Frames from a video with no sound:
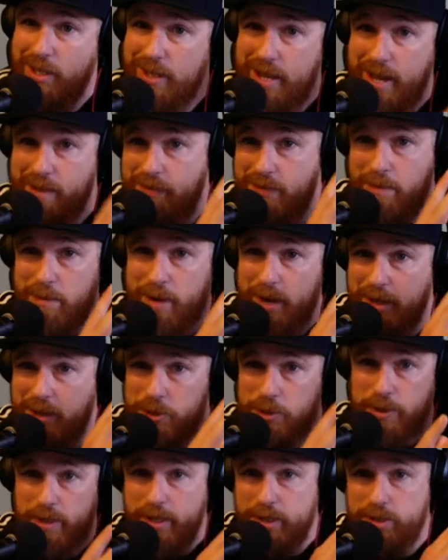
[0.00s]
have the mine
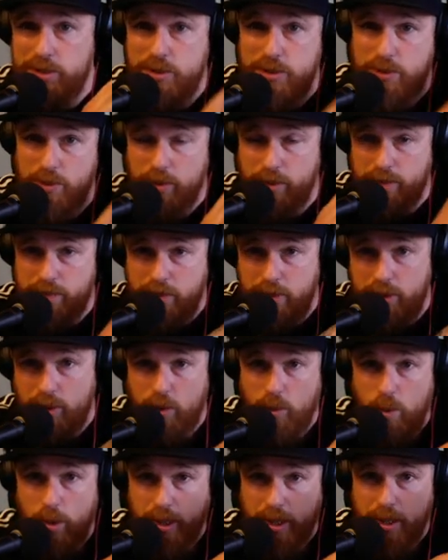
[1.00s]
trains sort of,
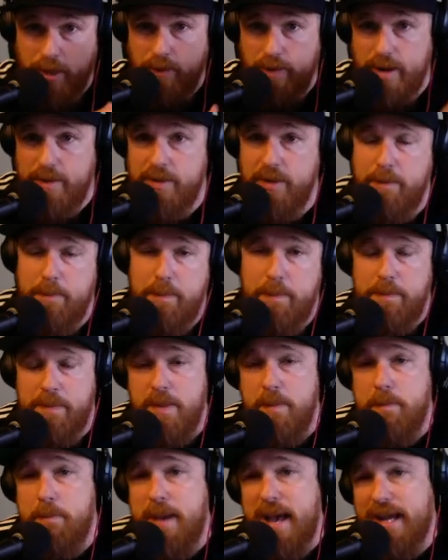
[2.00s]
working around the
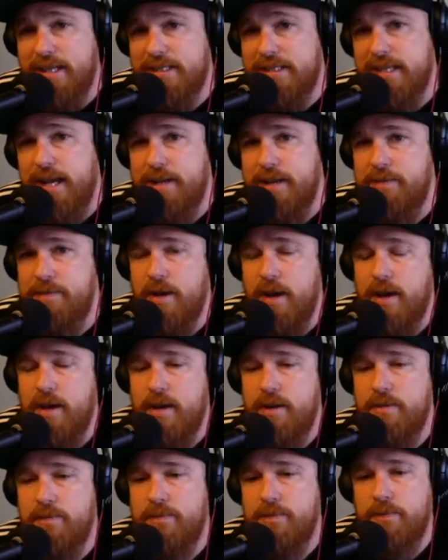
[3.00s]
backside
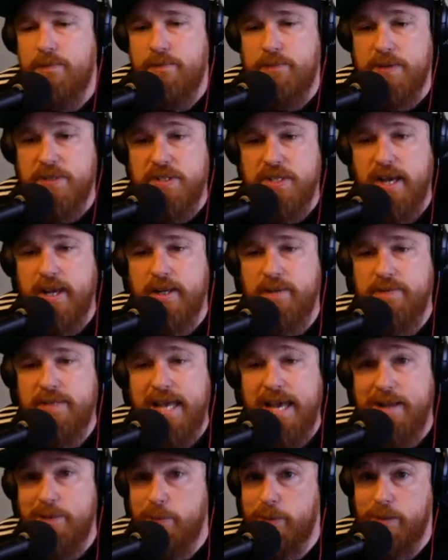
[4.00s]
facade of
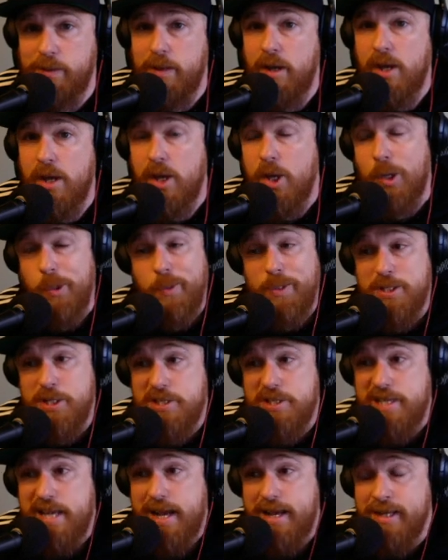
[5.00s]
that. We
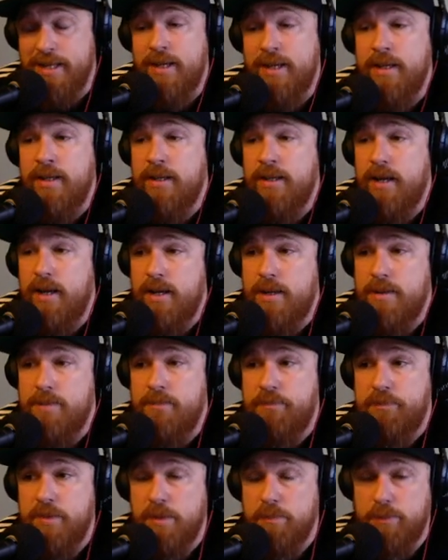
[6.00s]
just got
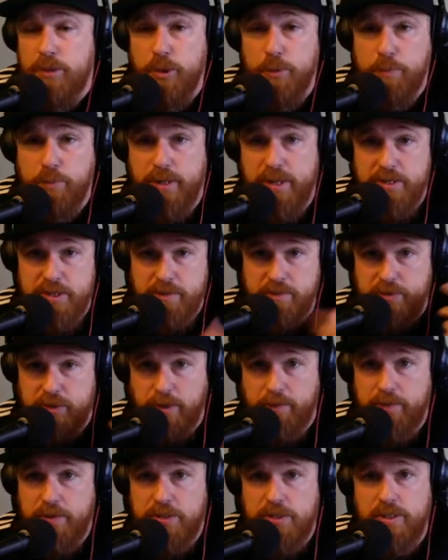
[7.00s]
blueprints have
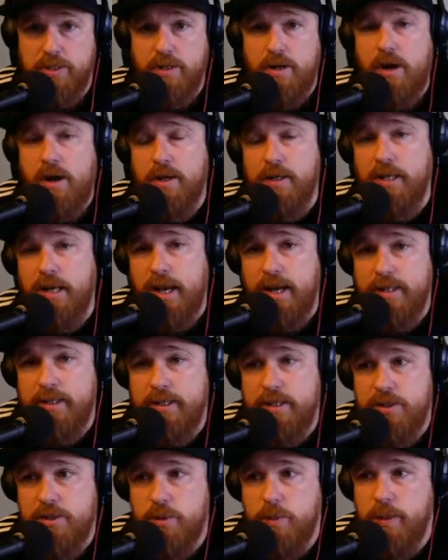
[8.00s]
surfaced online
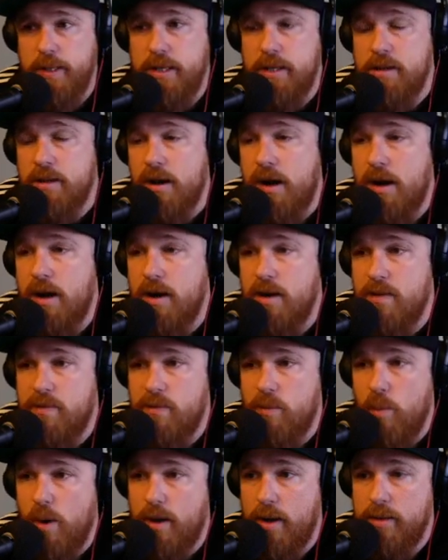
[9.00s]
this week of
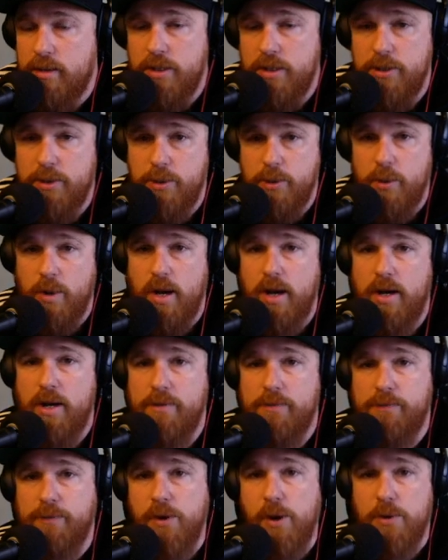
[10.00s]
what the new
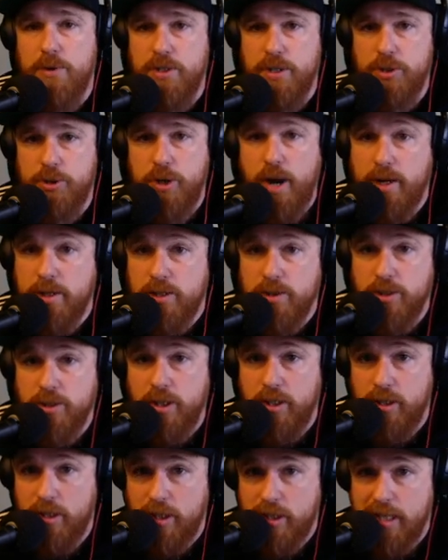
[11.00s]
Frozen attraction is going
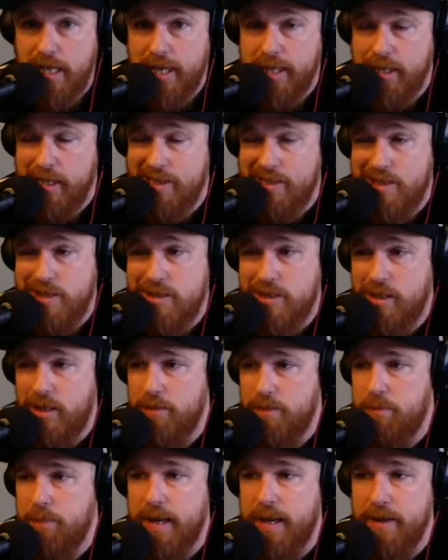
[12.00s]
to look like in
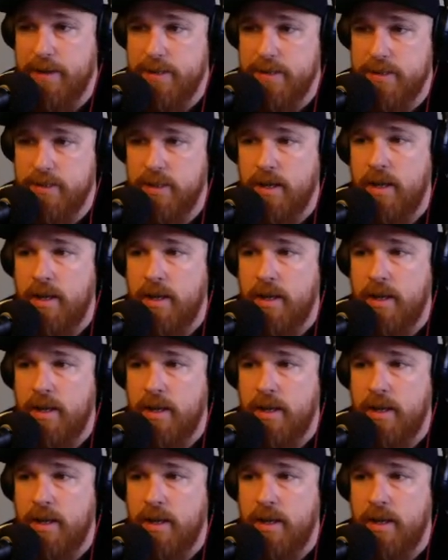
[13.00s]
Disneyland Paris